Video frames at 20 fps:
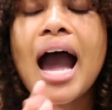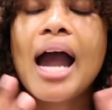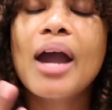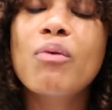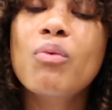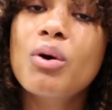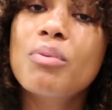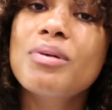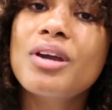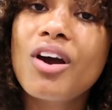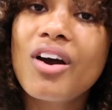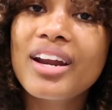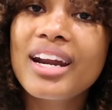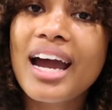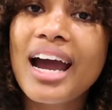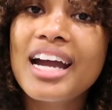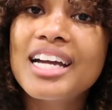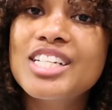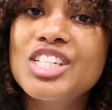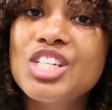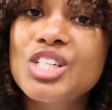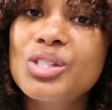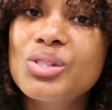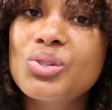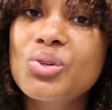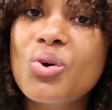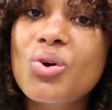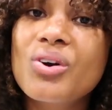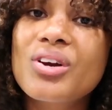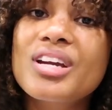I will be on IG
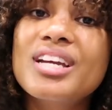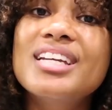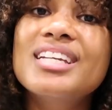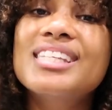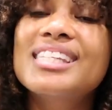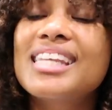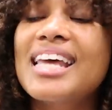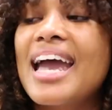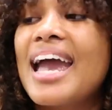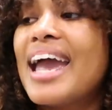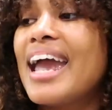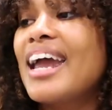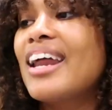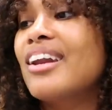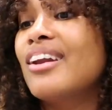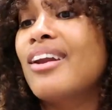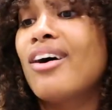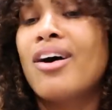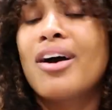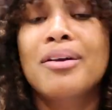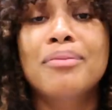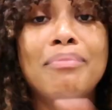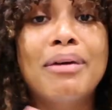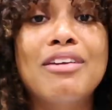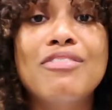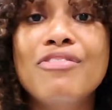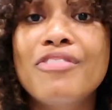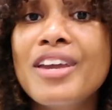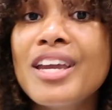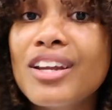stories and on
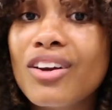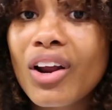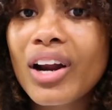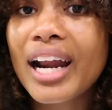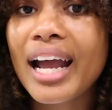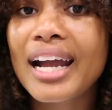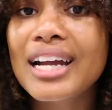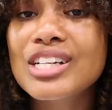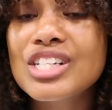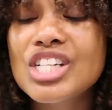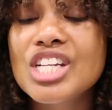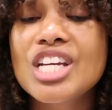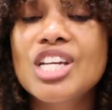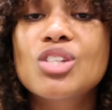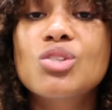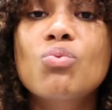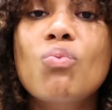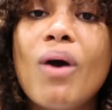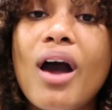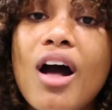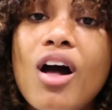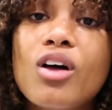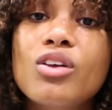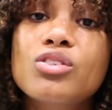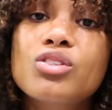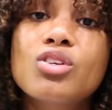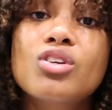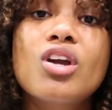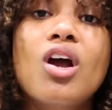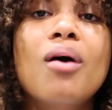my feed on IG as
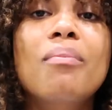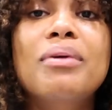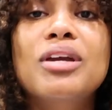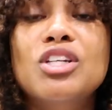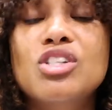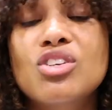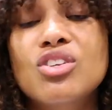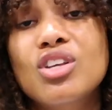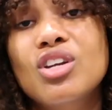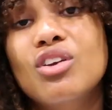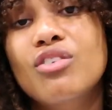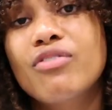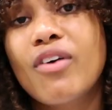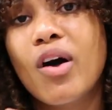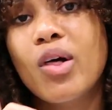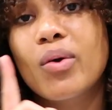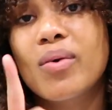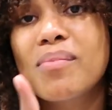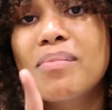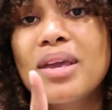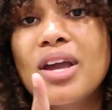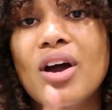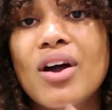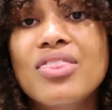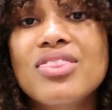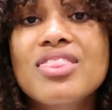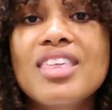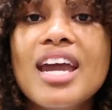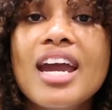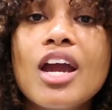well. So y'all make sure that you're following me
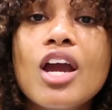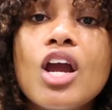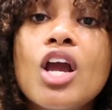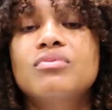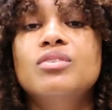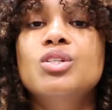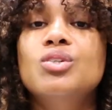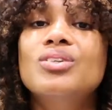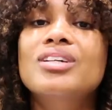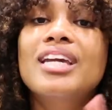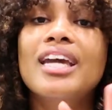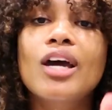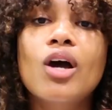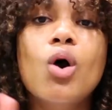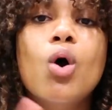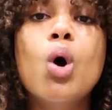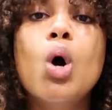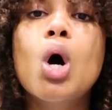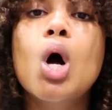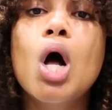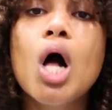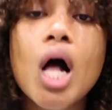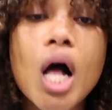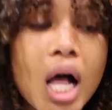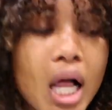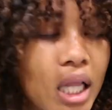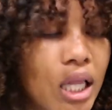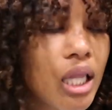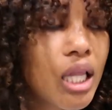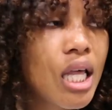on there. You can get
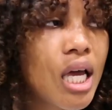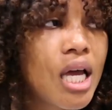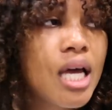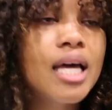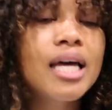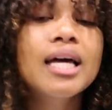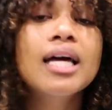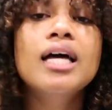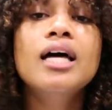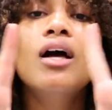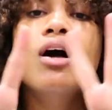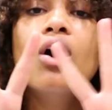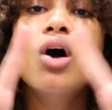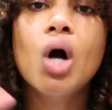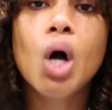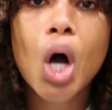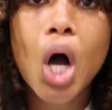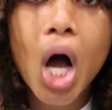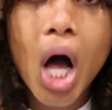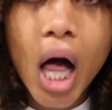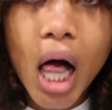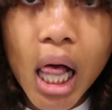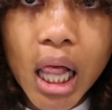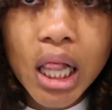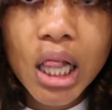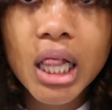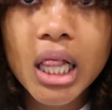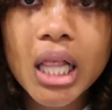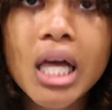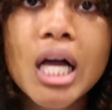all
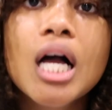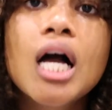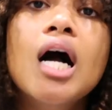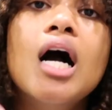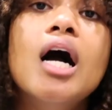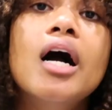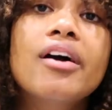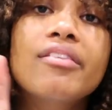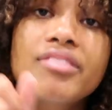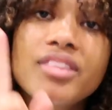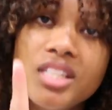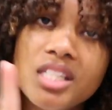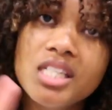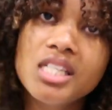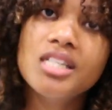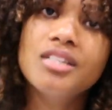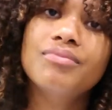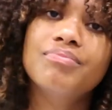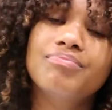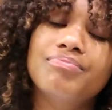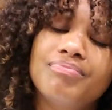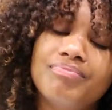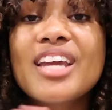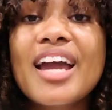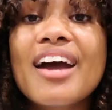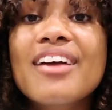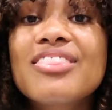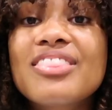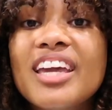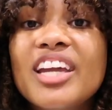of the tea. So
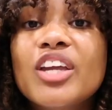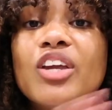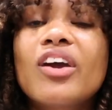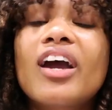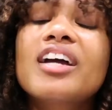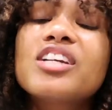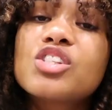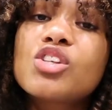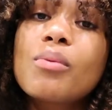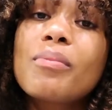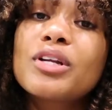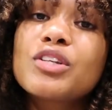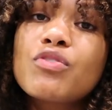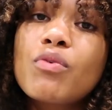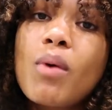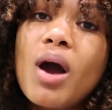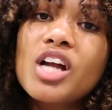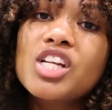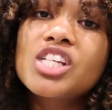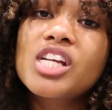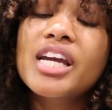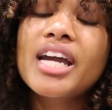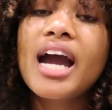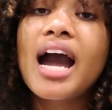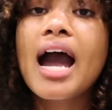yeah, thank you guys so much for watching.